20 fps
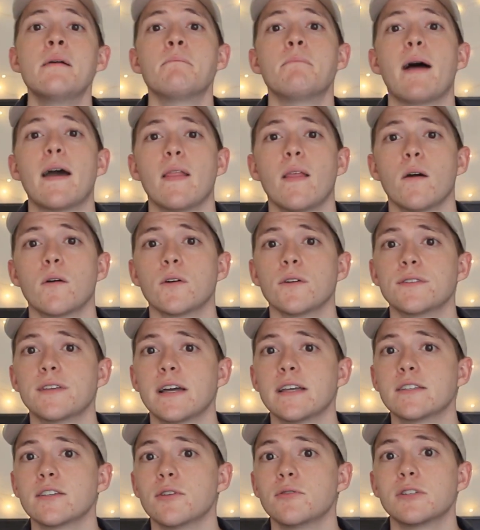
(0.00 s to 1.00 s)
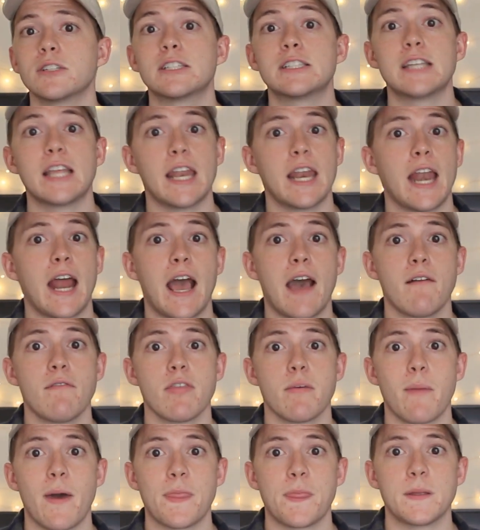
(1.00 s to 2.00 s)
My local Daiso just didn't have
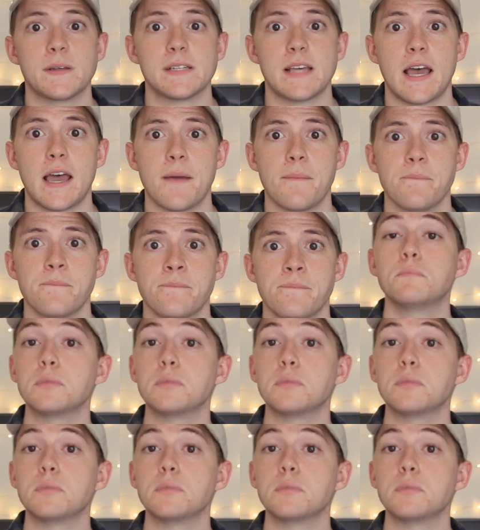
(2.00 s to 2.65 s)
them at the time.